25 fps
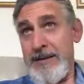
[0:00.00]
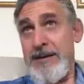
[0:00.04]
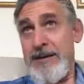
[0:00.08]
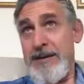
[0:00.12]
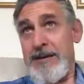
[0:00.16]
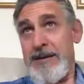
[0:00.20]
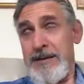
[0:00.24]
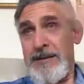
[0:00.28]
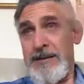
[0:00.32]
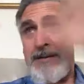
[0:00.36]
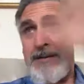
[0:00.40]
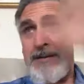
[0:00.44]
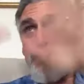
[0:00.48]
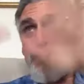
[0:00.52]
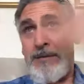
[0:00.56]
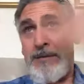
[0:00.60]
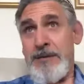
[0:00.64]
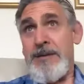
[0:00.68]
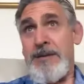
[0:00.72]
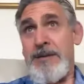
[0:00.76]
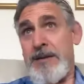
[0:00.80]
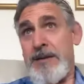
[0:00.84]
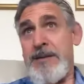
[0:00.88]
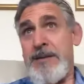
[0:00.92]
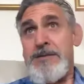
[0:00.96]

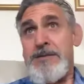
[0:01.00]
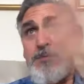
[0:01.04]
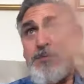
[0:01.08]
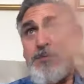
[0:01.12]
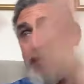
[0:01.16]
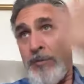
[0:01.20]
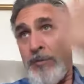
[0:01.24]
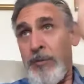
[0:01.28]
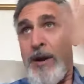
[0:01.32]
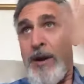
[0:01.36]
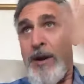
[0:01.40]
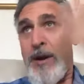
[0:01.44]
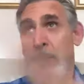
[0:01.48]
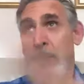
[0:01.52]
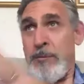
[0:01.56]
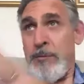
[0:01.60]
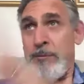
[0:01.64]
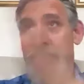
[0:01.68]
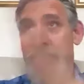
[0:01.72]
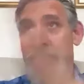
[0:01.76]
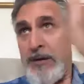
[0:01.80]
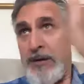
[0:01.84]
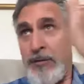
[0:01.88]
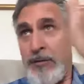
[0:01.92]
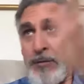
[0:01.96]
it's real realm,
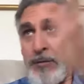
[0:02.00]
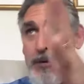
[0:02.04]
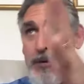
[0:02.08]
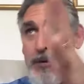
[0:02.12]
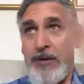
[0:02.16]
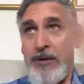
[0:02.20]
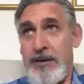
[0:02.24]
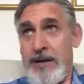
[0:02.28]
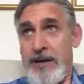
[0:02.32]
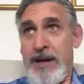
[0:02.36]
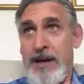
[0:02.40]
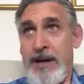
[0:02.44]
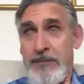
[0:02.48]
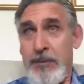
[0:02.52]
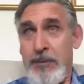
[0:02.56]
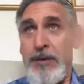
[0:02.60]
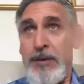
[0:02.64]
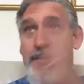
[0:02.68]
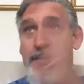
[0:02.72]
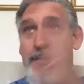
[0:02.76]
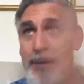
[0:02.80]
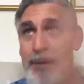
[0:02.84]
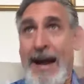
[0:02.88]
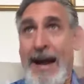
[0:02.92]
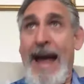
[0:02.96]

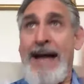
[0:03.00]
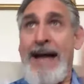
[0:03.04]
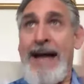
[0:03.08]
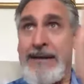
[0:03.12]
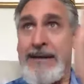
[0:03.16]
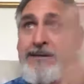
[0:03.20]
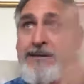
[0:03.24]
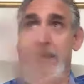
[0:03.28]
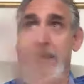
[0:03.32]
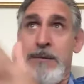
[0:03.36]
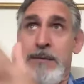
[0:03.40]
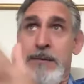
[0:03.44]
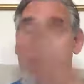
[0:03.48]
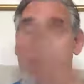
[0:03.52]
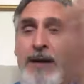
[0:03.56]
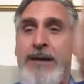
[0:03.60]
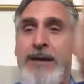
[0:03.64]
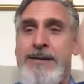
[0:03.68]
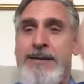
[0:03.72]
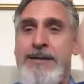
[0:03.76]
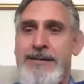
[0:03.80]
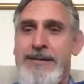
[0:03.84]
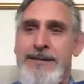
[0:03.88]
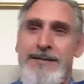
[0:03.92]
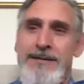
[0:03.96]
real reality, but
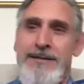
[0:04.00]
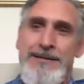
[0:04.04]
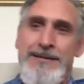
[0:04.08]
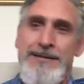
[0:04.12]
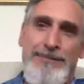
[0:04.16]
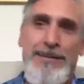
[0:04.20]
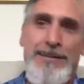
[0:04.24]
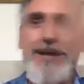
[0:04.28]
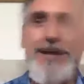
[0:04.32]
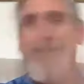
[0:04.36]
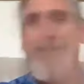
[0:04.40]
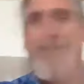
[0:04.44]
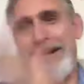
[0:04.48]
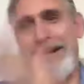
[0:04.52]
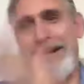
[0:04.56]
it's based on,